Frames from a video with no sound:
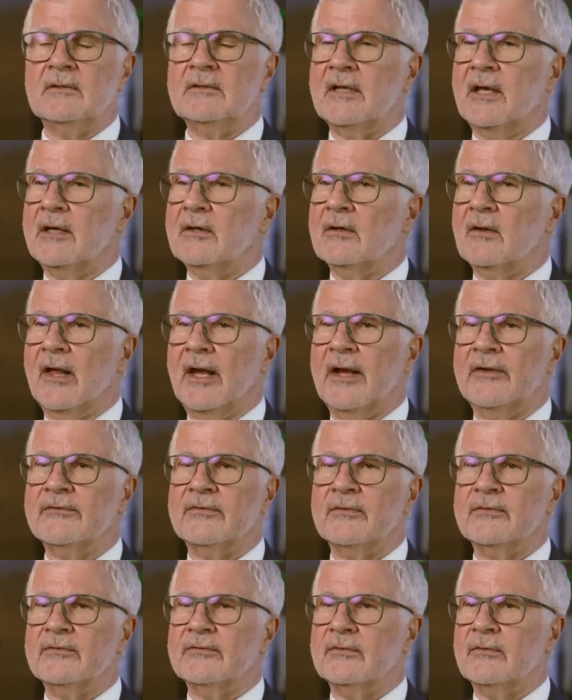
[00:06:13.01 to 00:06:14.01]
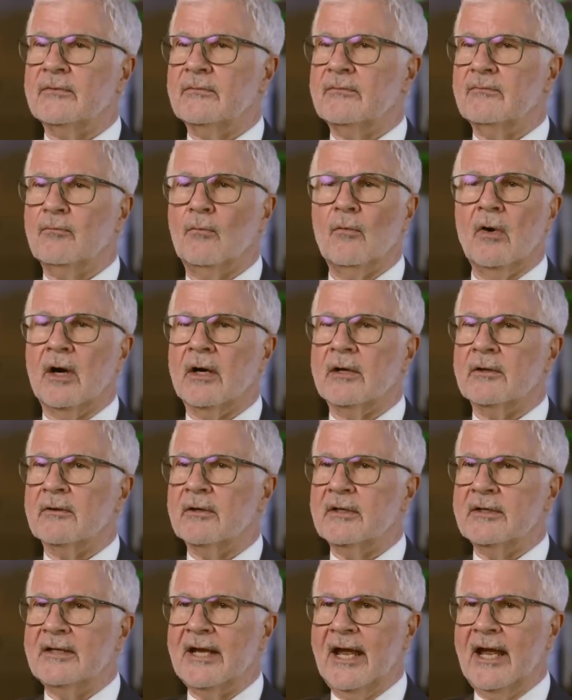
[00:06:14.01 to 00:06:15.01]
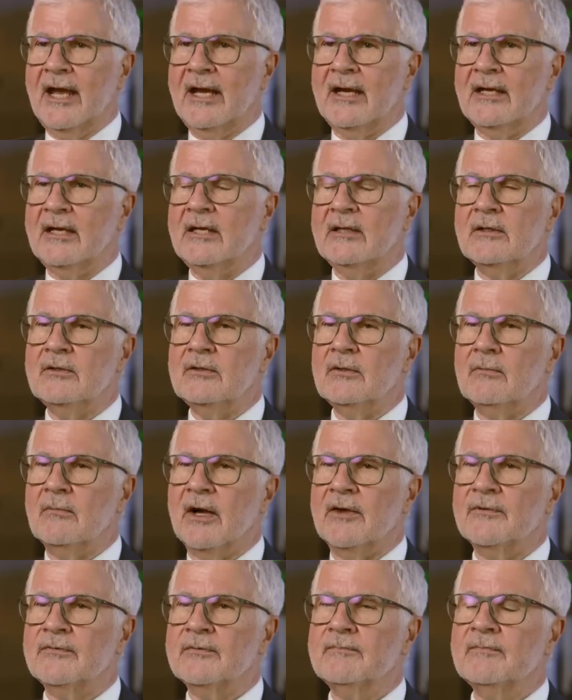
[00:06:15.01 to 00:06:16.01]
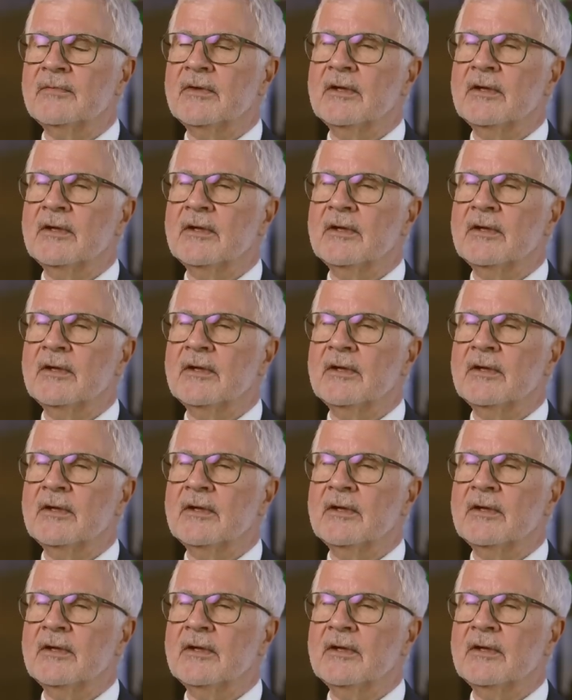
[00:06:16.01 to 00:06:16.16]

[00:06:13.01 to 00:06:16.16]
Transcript: 10 glasses of water a day into us.